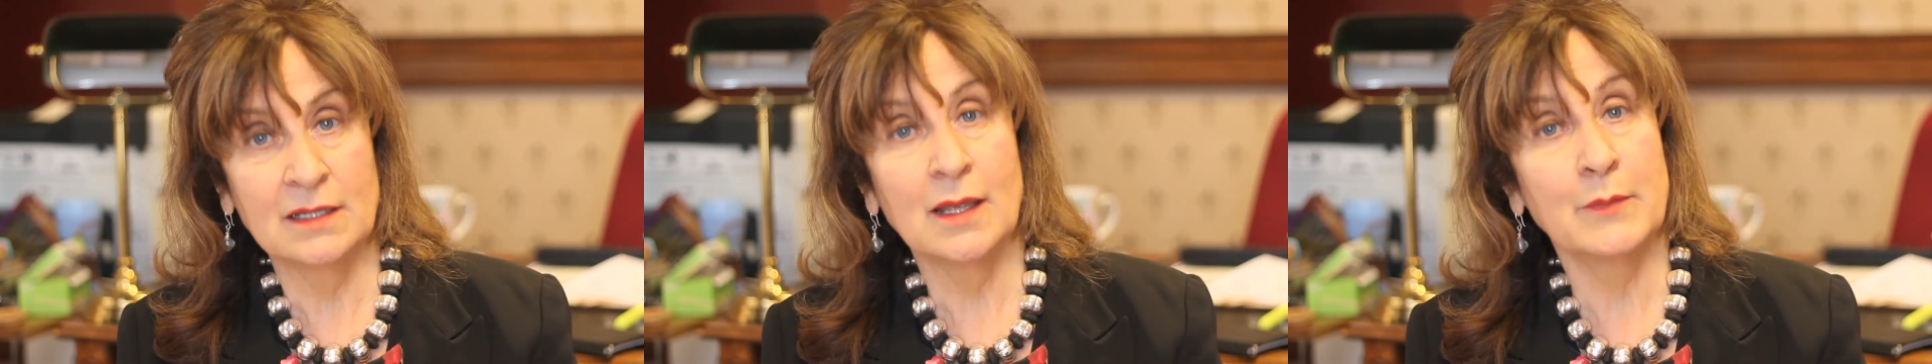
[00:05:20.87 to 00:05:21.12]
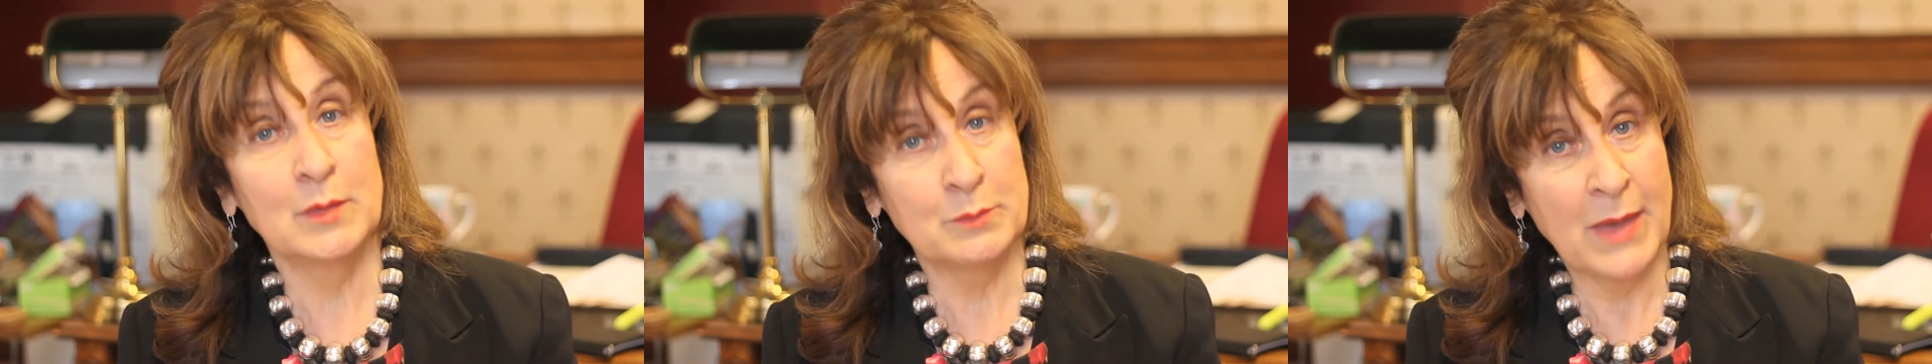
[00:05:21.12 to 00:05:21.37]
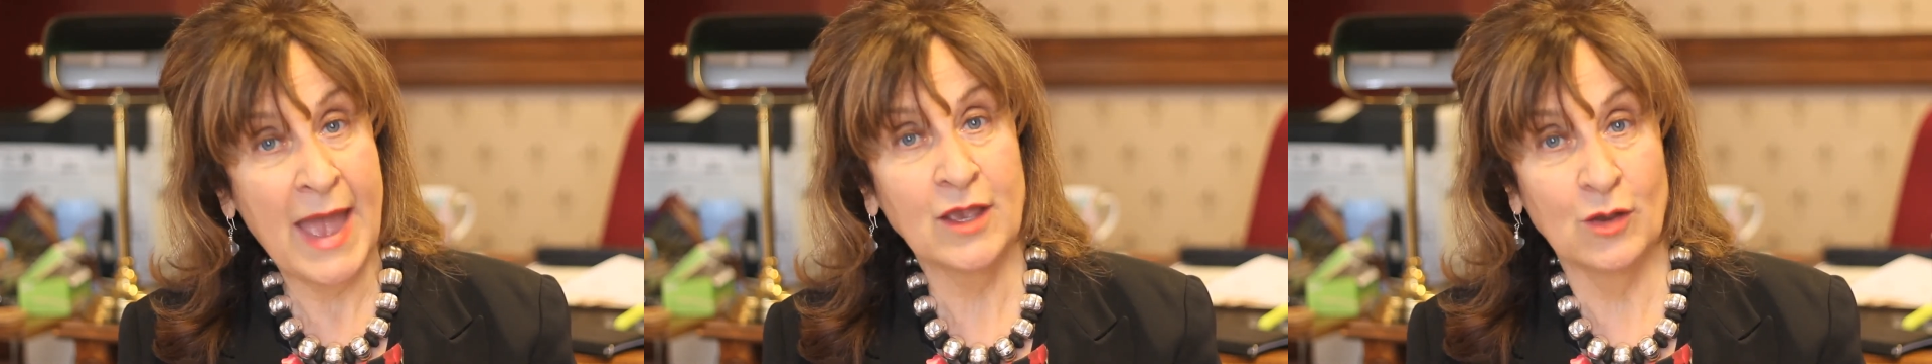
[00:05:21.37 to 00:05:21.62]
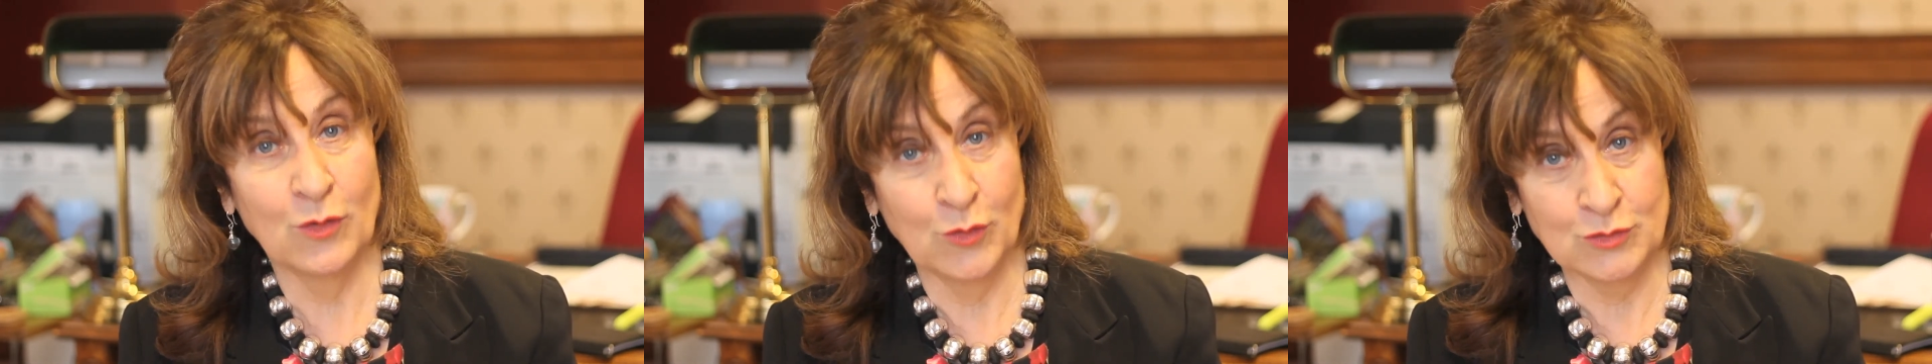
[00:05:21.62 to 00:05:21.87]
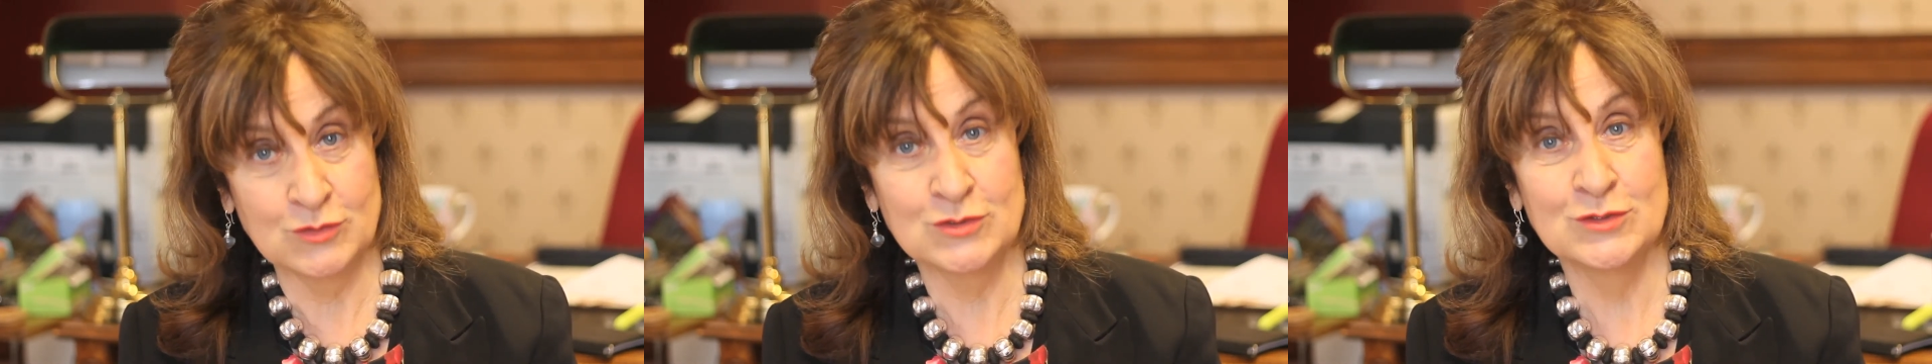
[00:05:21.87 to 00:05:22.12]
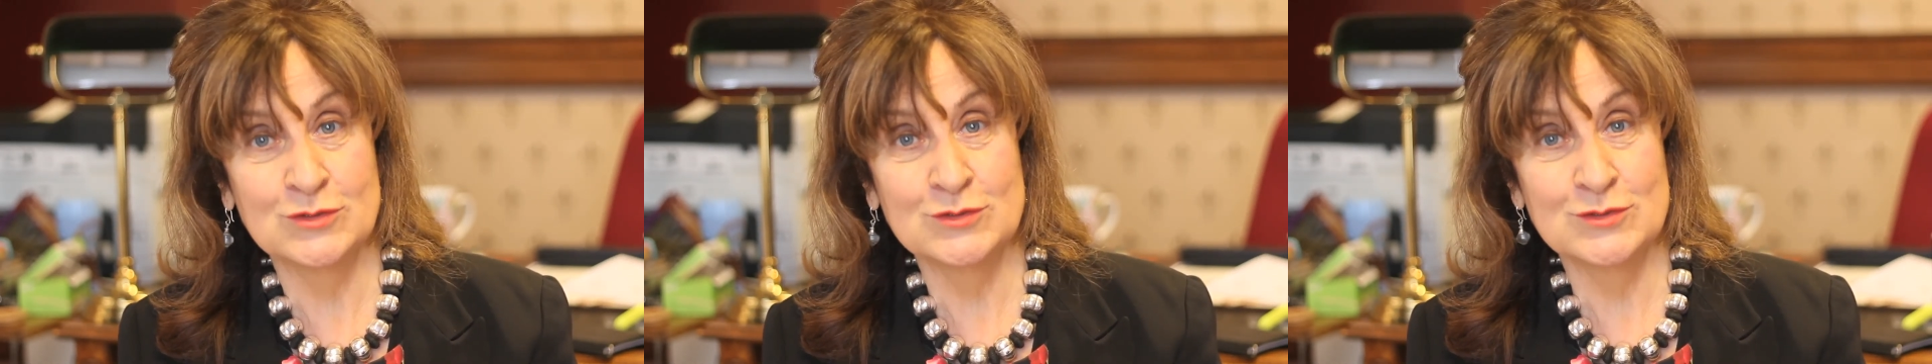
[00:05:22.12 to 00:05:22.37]
coming back
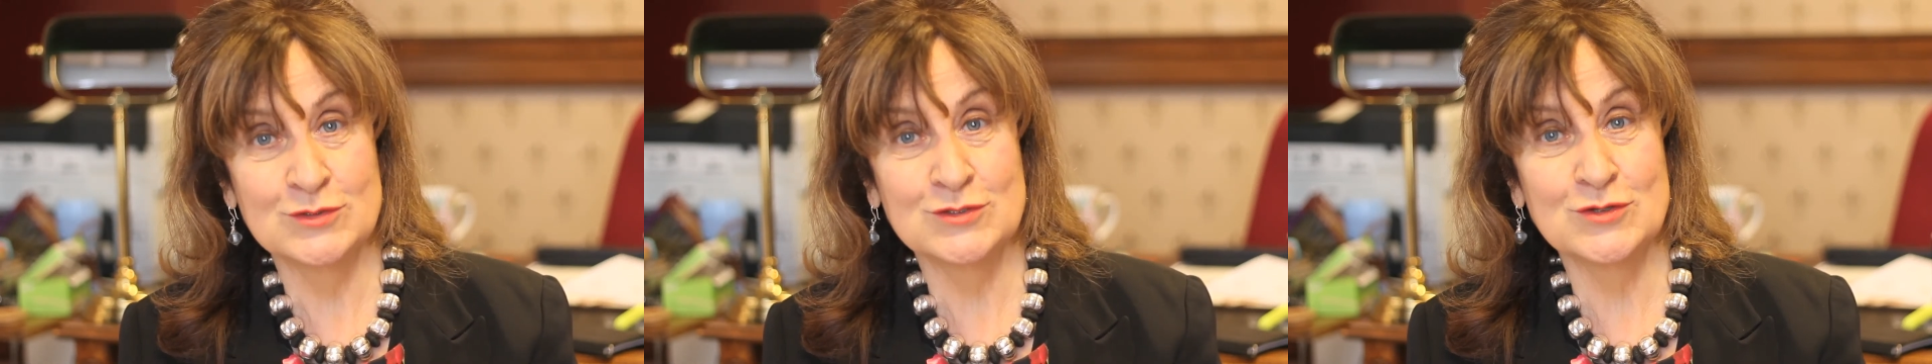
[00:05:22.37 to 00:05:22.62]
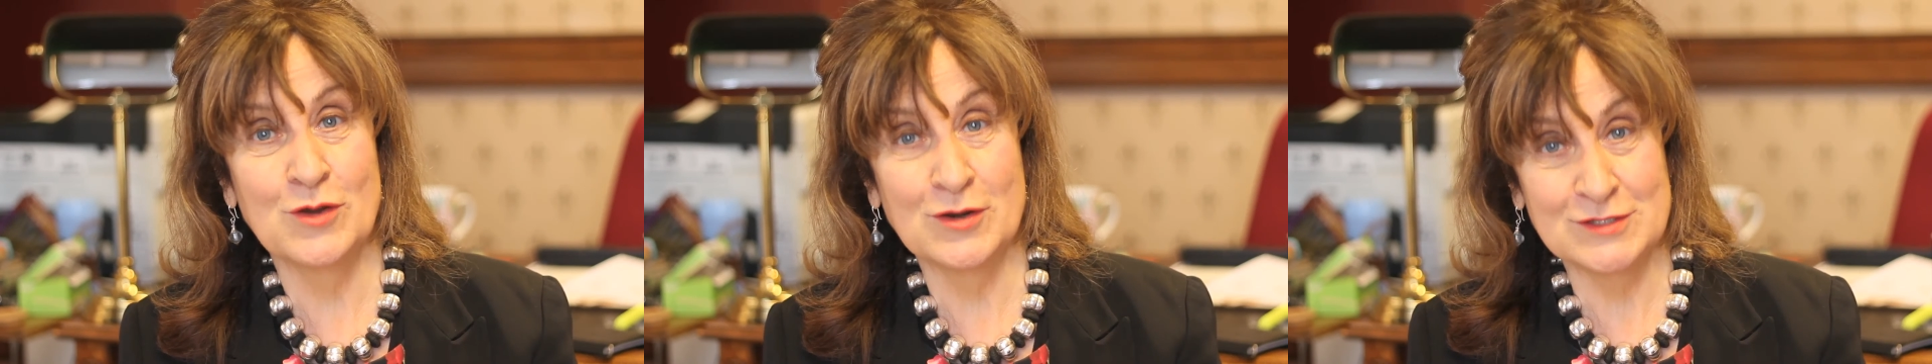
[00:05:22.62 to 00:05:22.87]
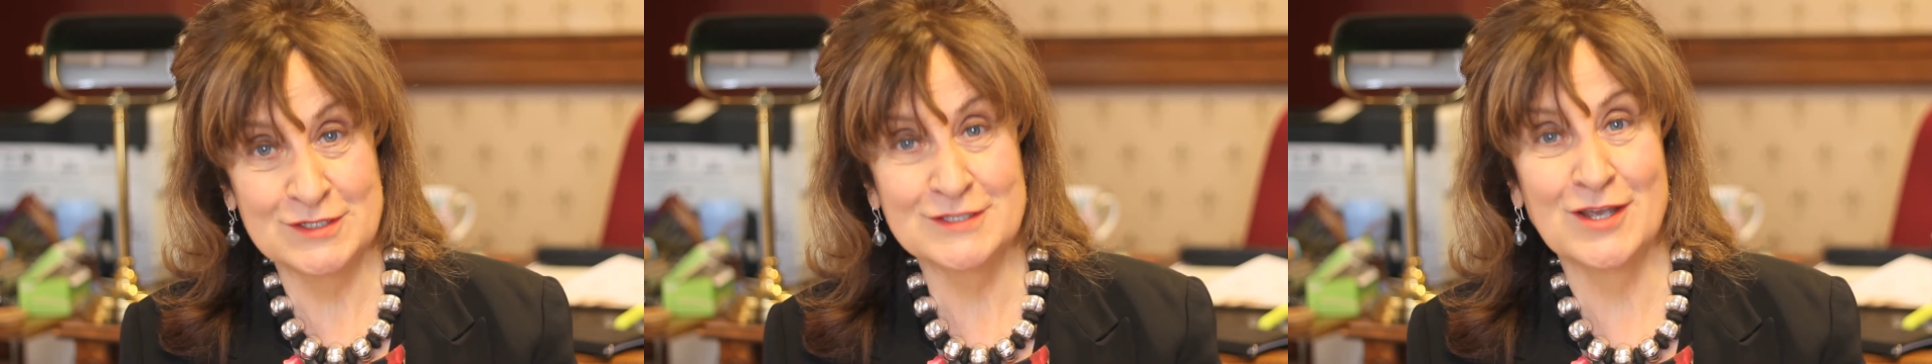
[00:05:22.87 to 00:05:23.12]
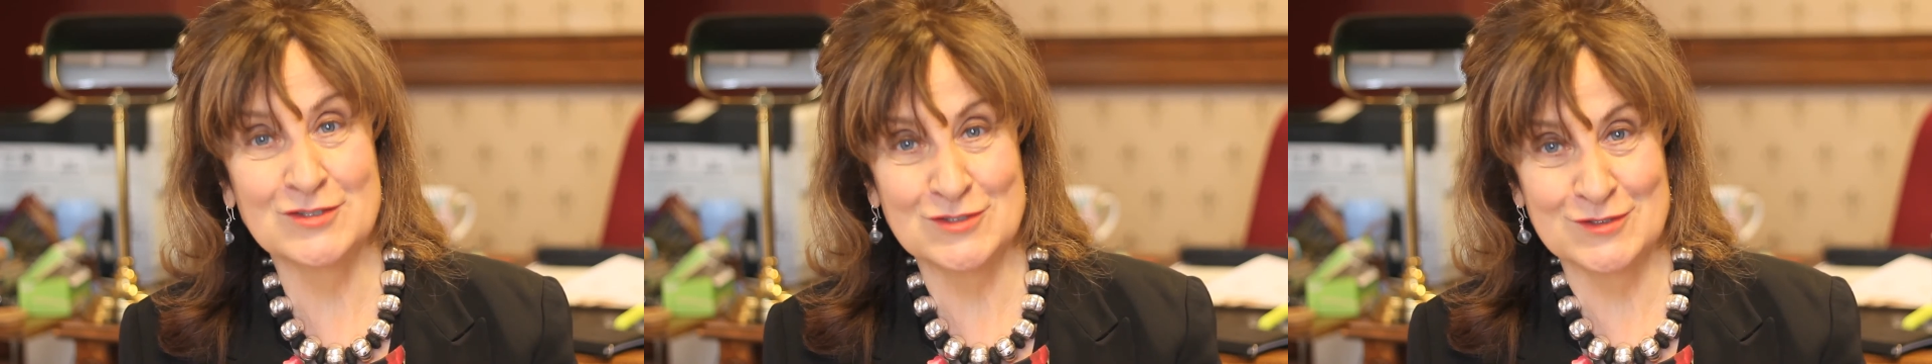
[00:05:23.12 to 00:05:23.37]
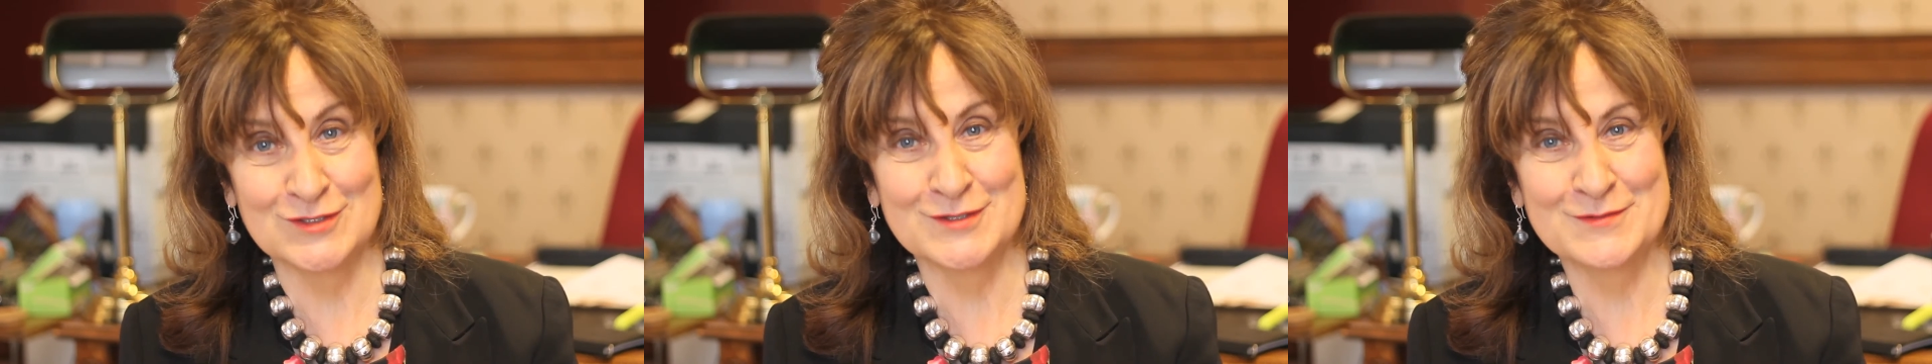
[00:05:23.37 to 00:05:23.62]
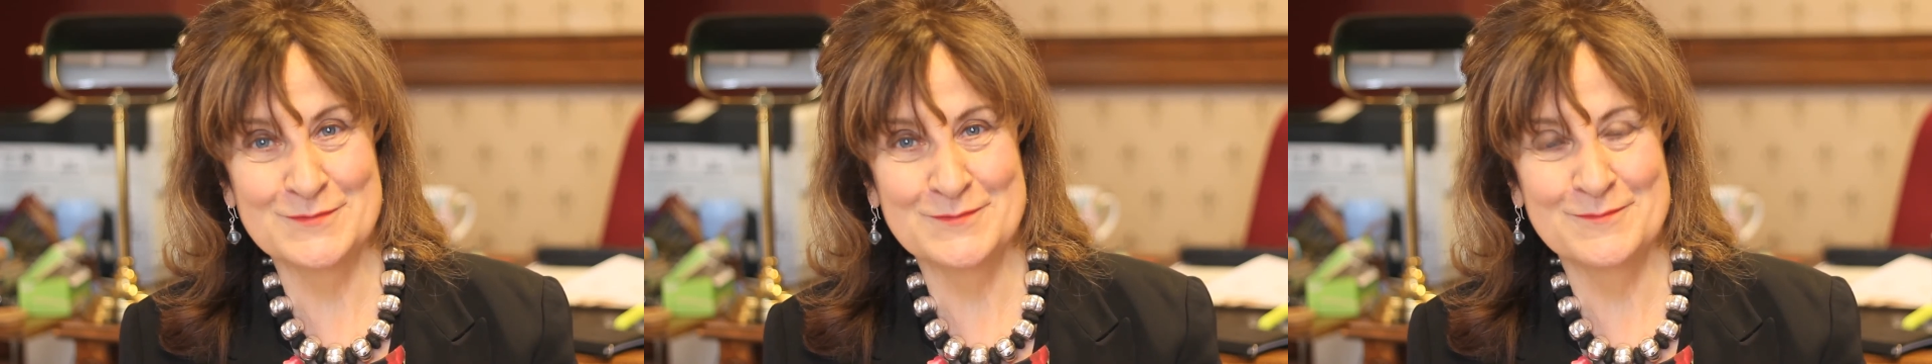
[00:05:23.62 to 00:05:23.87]
on to our discussions.